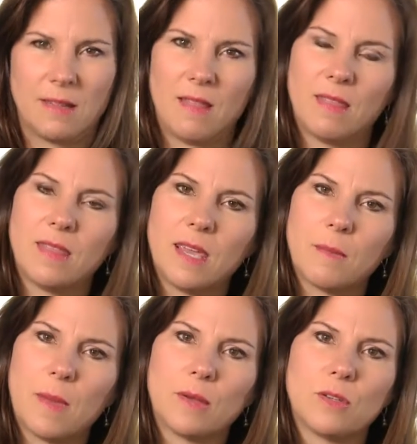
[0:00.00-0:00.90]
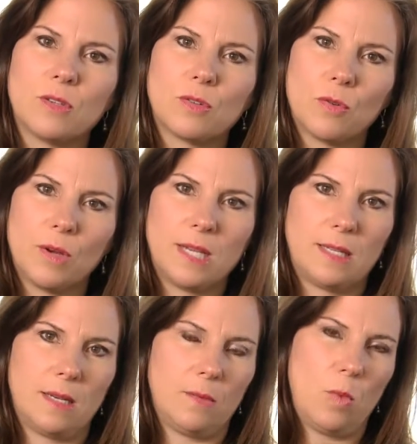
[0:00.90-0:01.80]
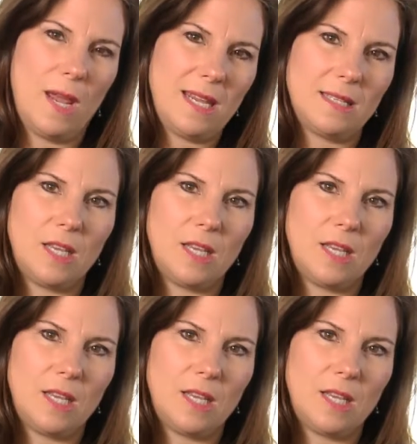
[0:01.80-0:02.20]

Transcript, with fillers: and then think about stories and ways